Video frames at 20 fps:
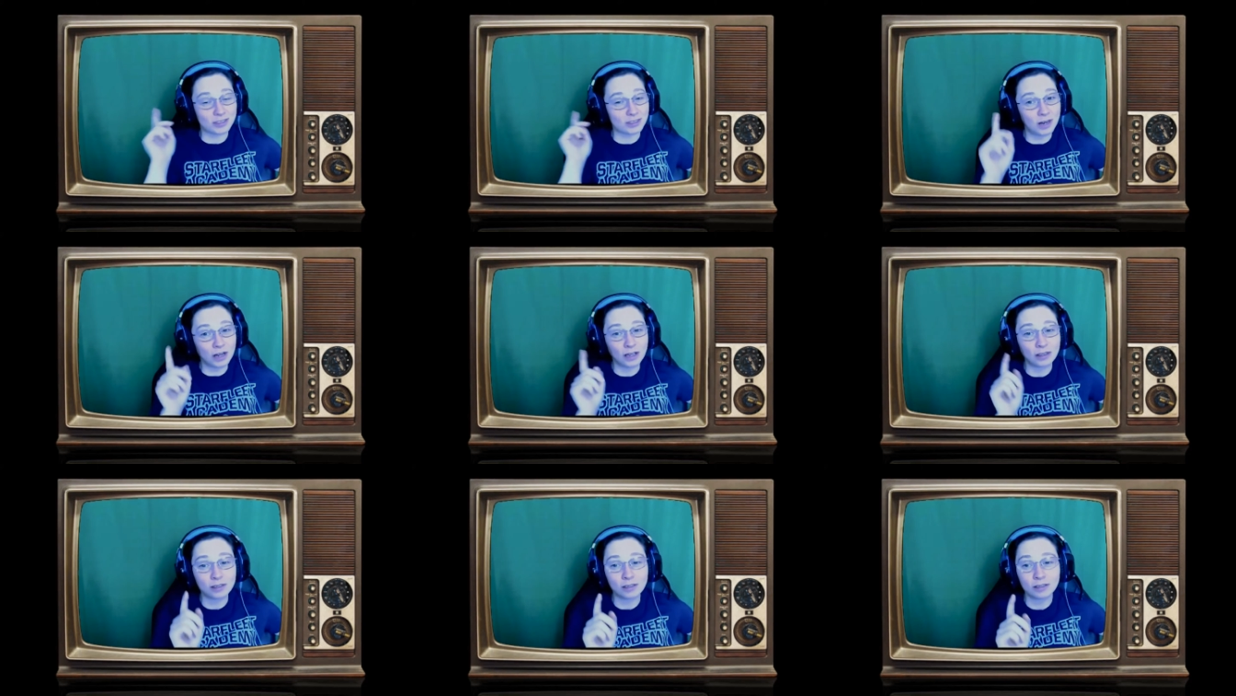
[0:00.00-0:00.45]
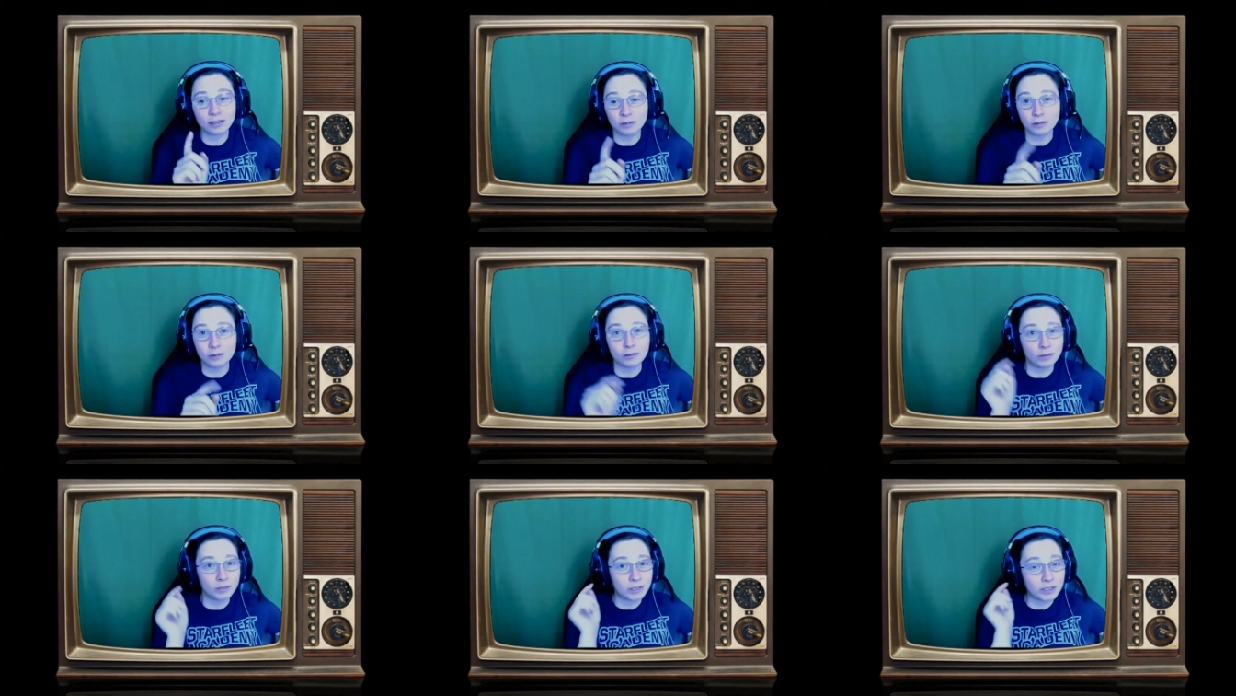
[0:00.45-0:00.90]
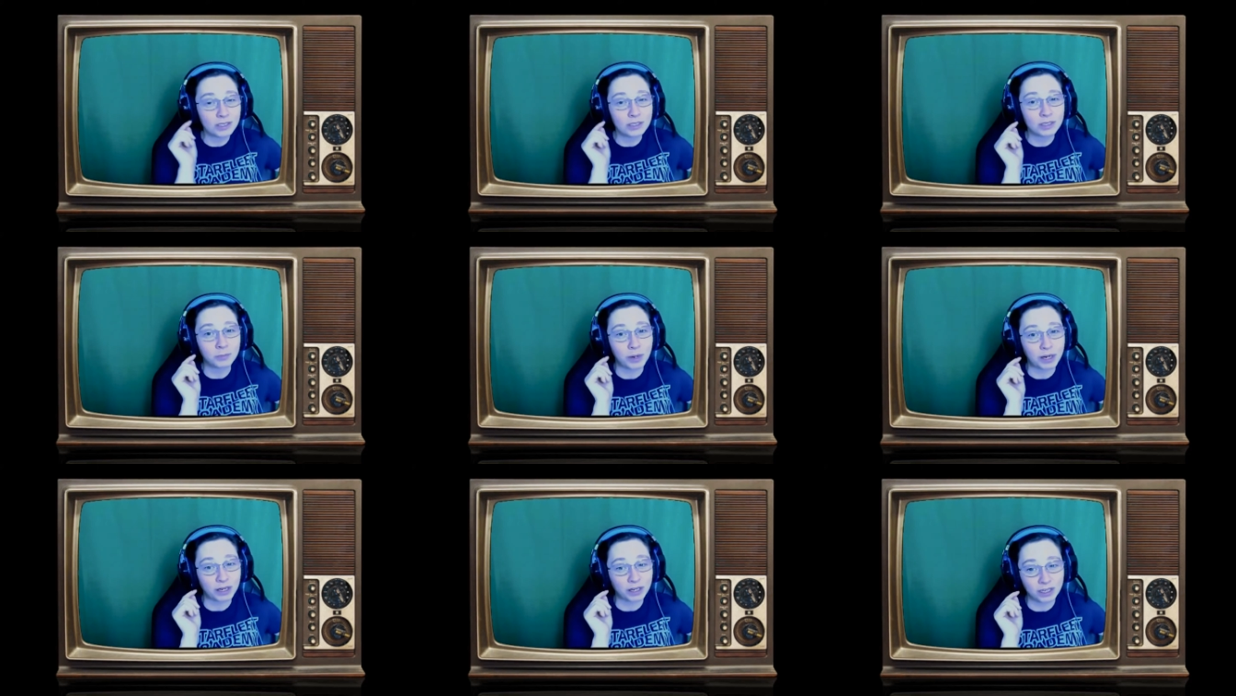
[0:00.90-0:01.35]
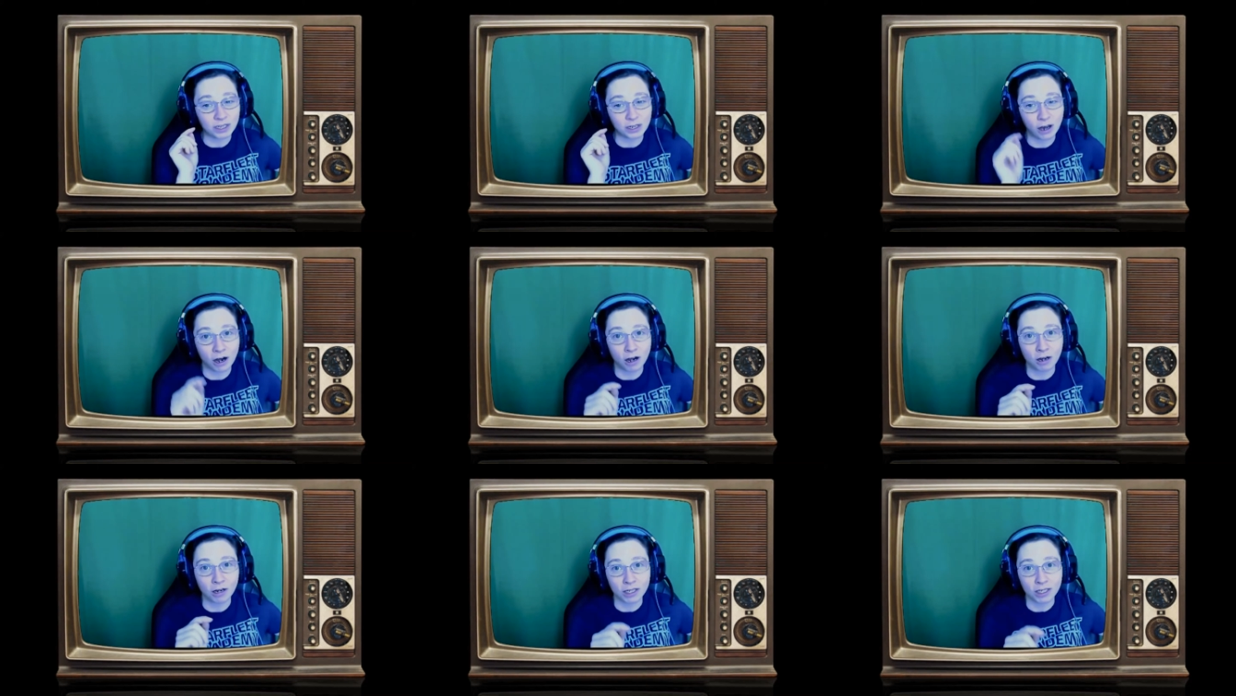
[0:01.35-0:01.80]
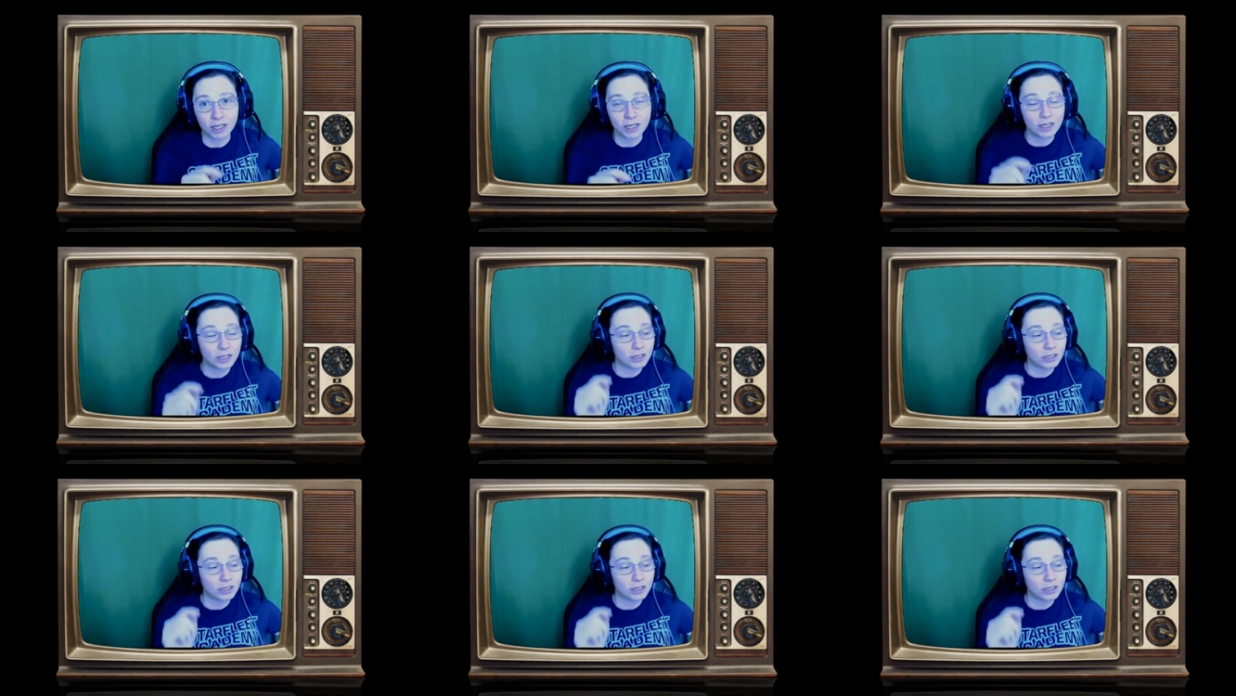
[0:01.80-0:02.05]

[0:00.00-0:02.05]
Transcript: nothing to do with you. This is about Kiari.